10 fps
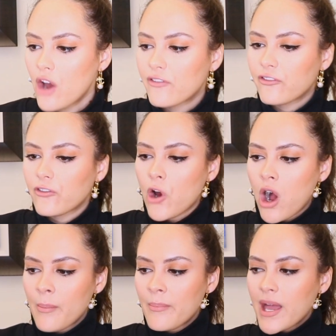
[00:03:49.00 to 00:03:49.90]

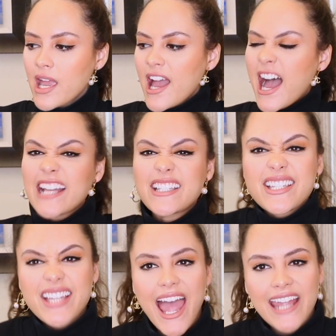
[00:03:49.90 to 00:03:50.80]
from a
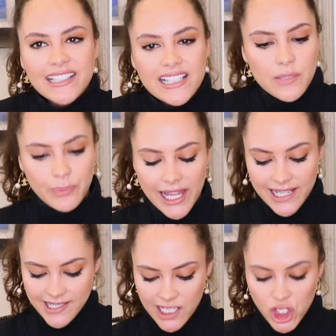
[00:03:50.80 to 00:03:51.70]
tailored
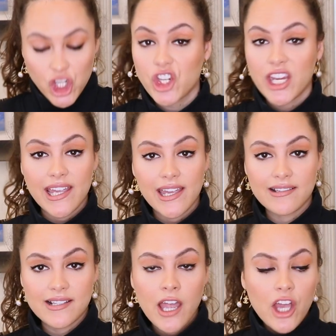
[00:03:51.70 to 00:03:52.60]
blazer, she
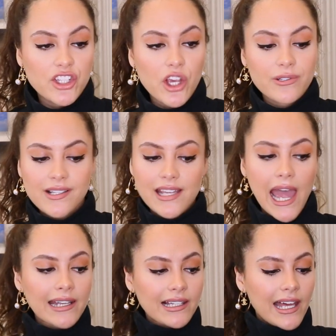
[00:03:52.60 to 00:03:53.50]
is. So
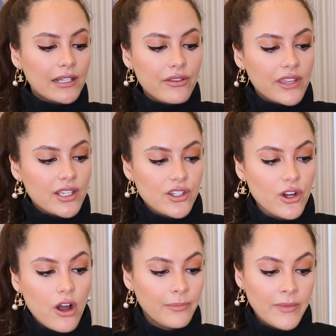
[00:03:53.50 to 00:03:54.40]
Scanlan
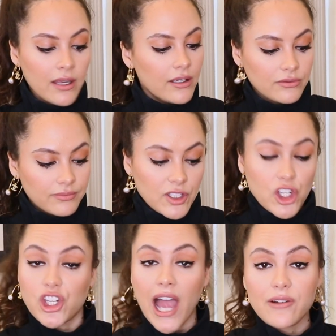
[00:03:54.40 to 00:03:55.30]
Theodore,
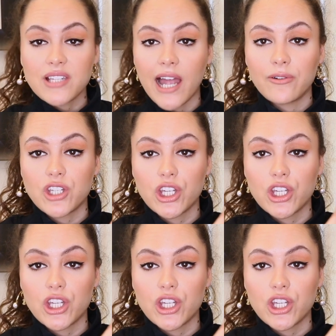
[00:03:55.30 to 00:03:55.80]
shout out to